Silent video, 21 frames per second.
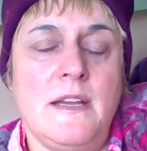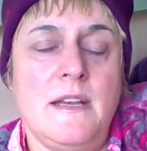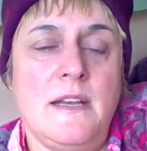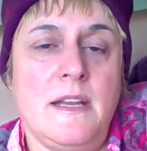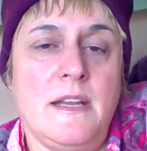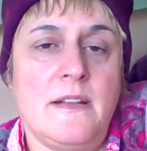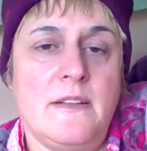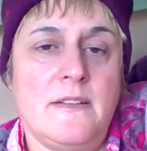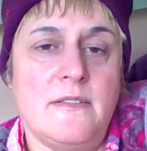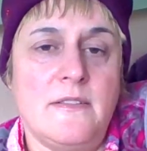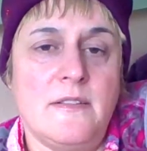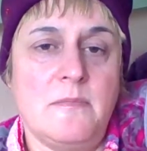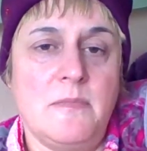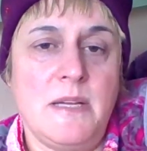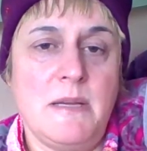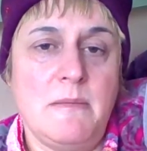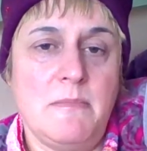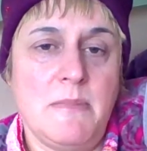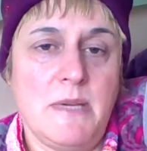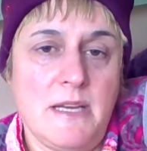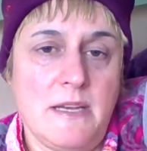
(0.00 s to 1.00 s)
needs to
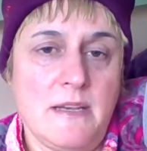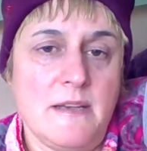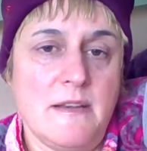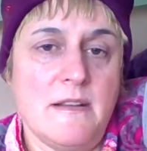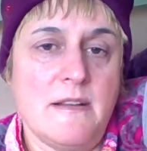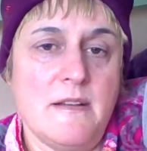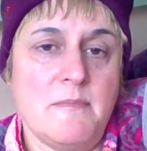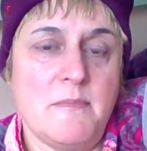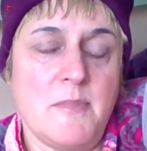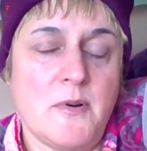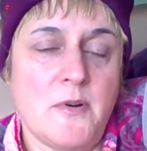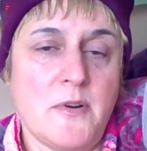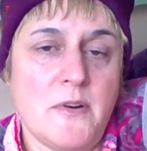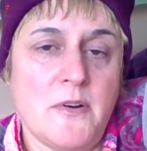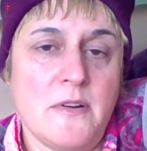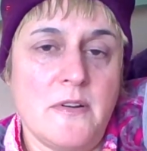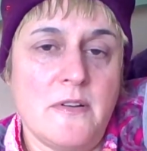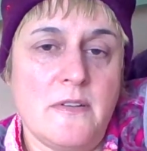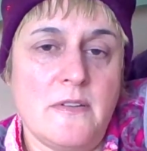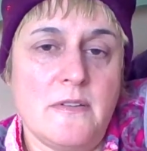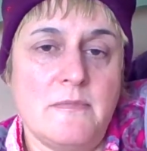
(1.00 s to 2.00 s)
be beaten and
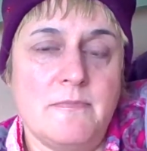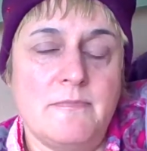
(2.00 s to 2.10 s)
burned